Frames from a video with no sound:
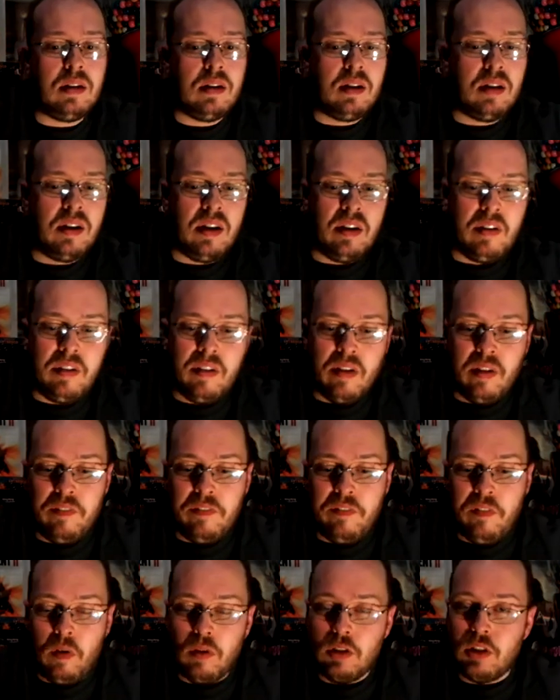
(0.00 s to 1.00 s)
uh,
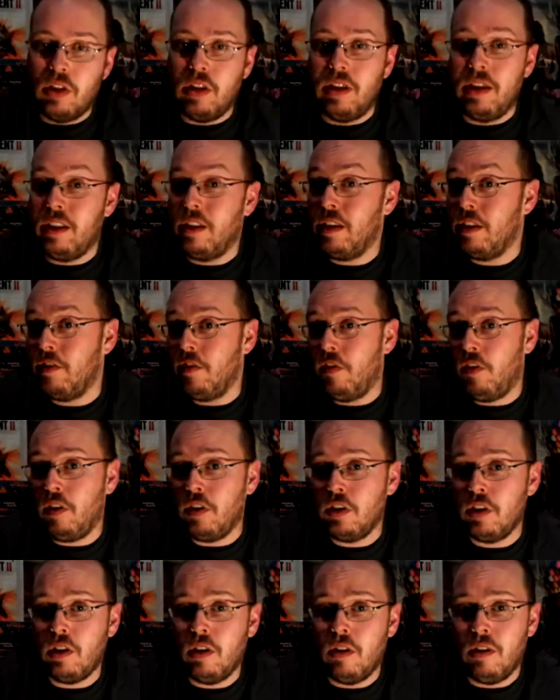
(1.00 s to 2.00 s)
unfortunately this
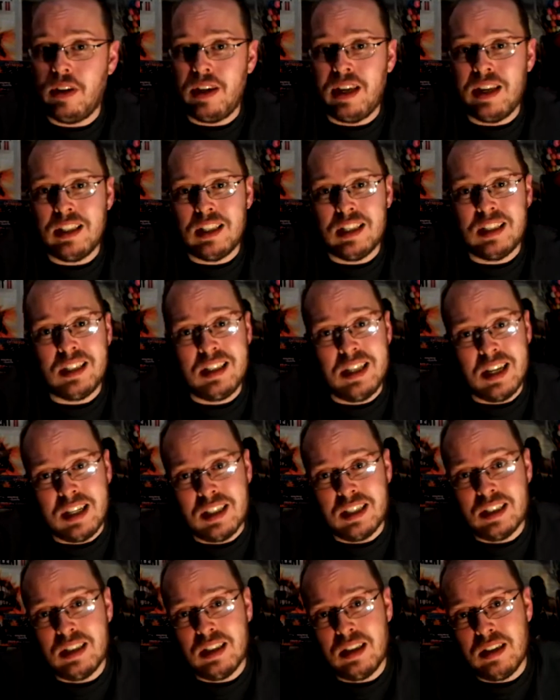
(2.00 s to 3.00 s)
version only gets a
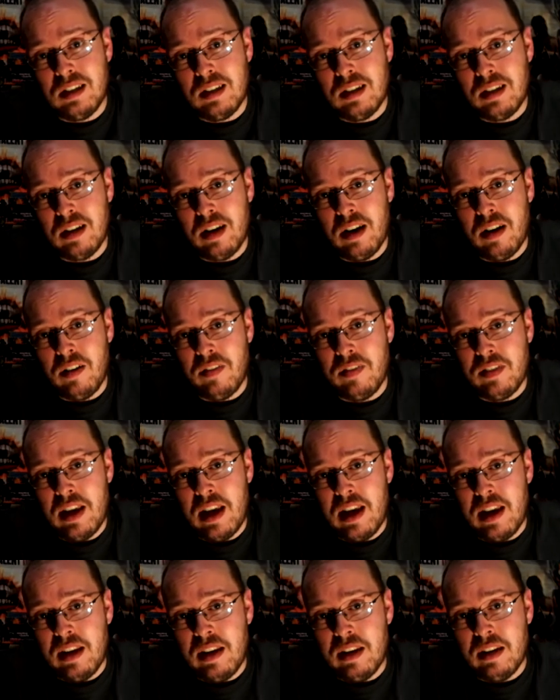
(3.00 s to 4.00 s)
6 out of
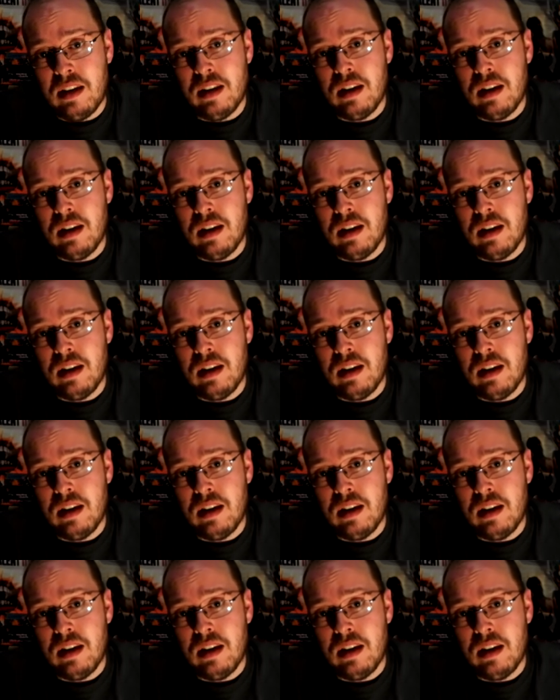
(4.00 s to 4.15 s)
10